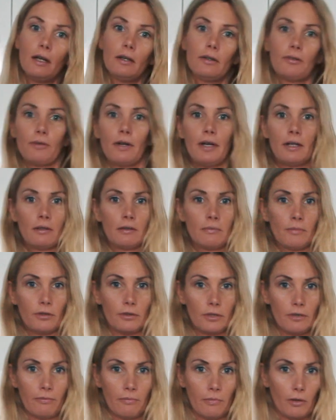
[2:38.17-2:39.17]
300
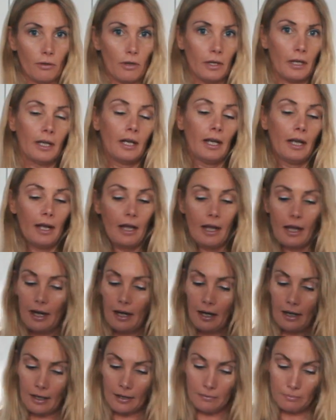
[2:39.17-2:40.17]
ml of
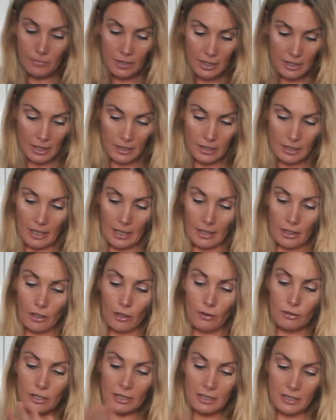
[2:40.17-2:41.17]
milk, 6 egg
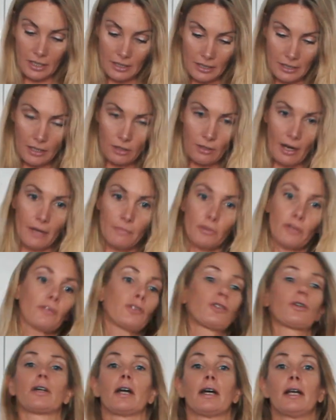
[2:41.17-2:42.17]
yolks, 60 grams of
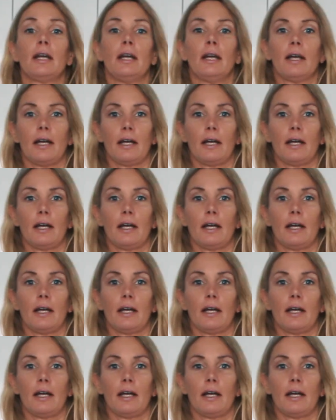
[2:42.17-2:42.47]
sugar,